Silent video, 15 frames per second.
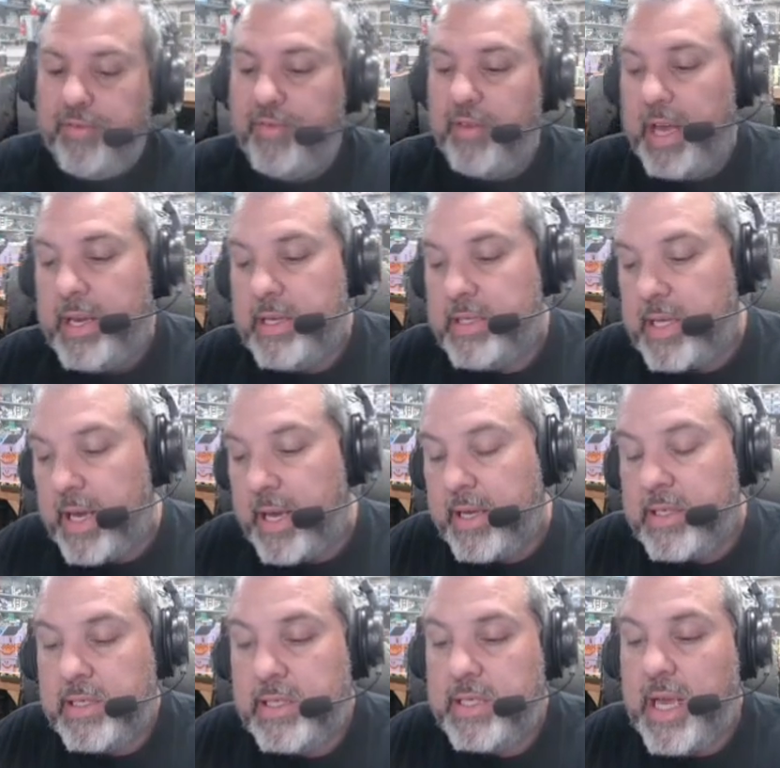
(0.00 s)
is
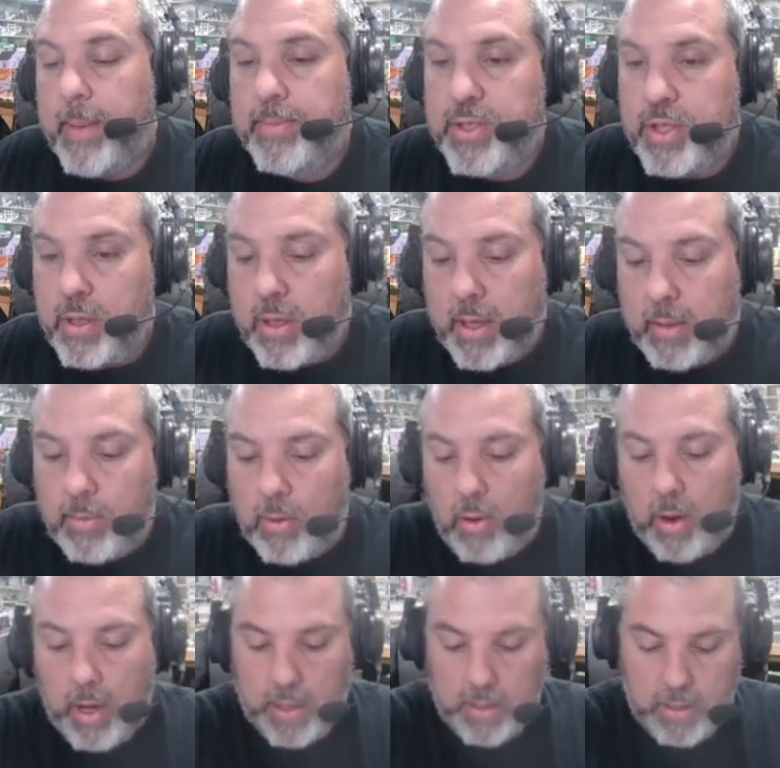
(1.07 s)
exceptionally
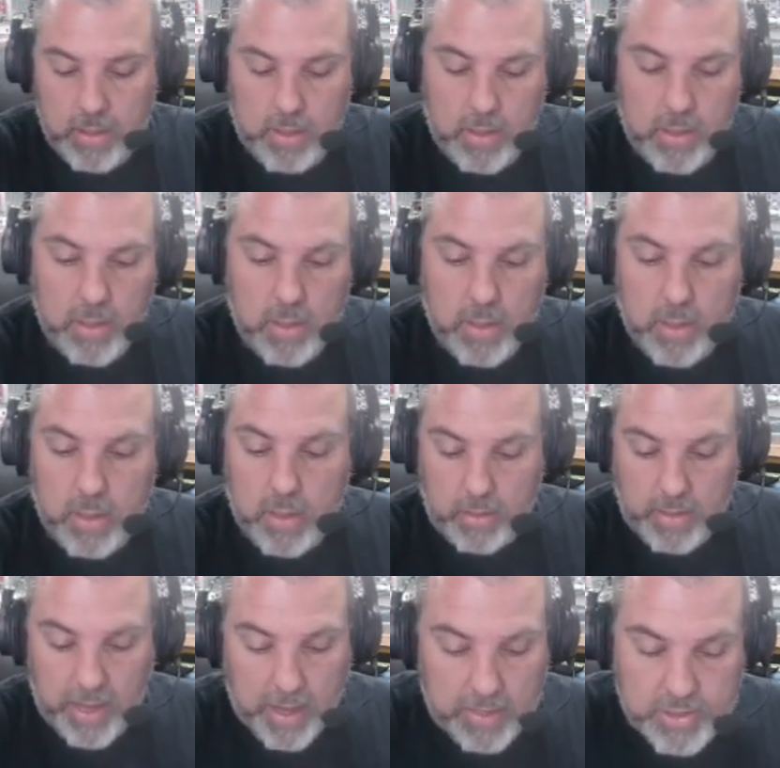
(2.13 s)
boring.
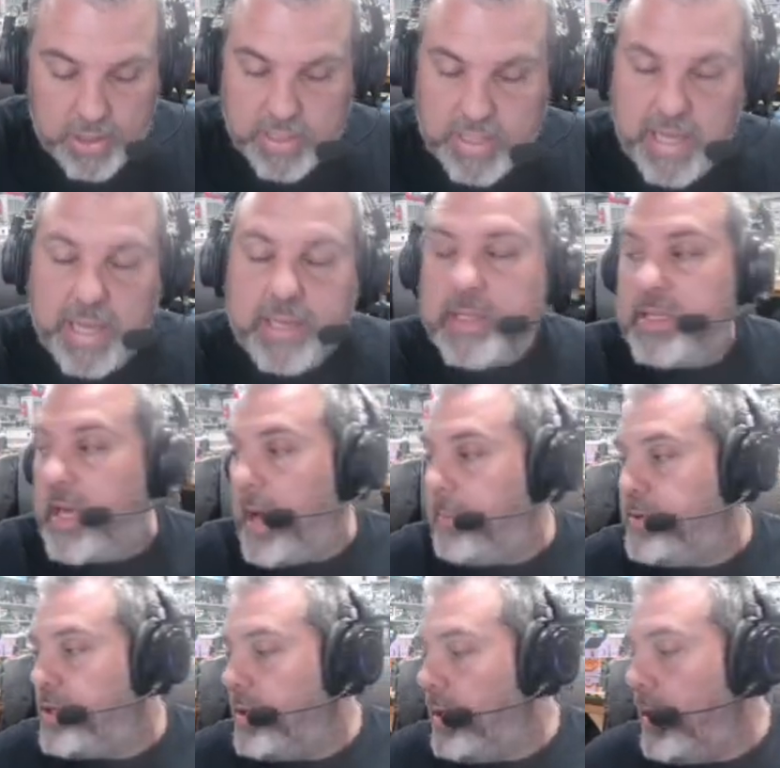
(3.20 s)
Okay, just
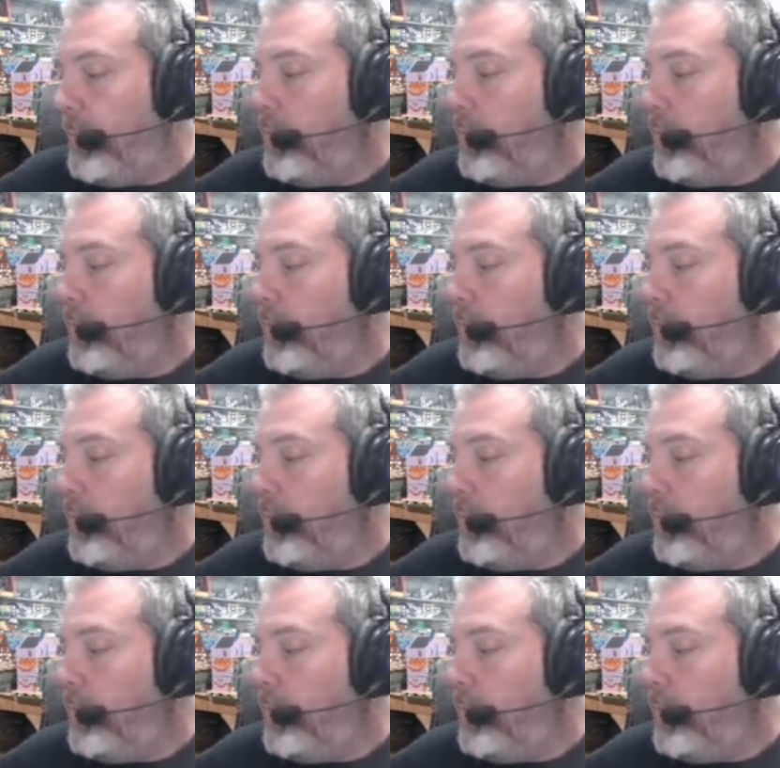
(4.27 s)
exceptionally